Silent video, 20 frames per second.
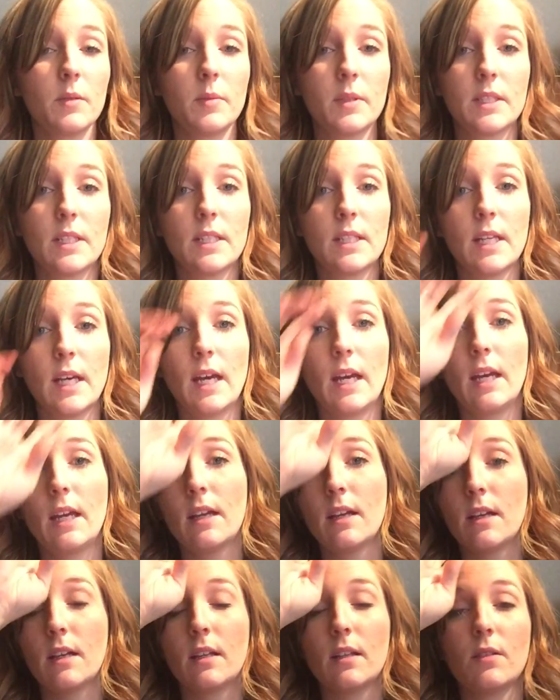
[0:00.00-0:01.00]
busy
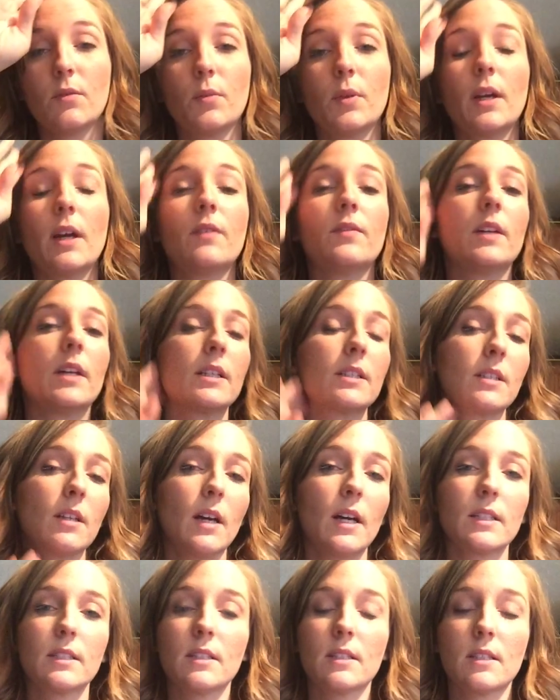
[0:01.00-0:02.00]
day and we have dance
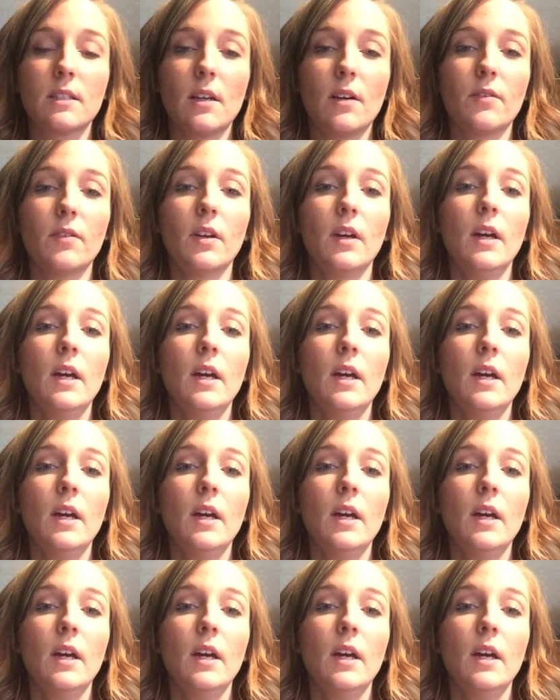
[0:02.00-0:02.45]
class and stuff,